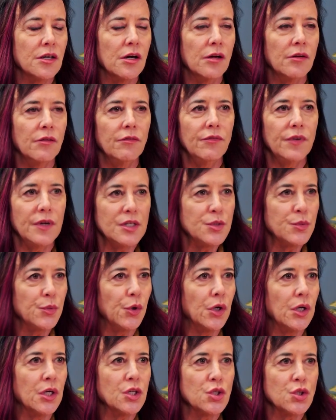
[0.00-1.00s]
on
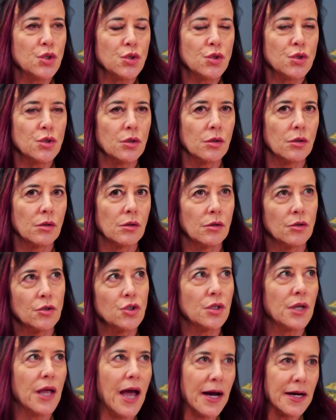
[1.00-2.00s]
Facebook and
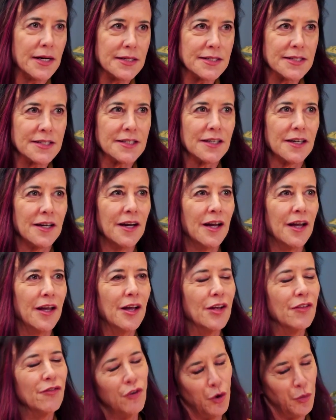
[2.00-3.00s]
X,
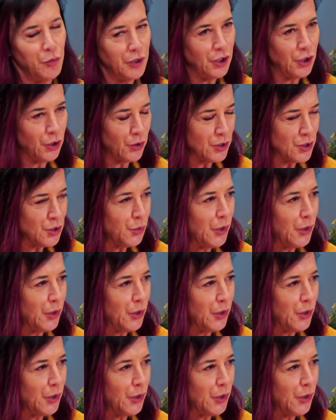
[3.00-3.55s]
formerly known as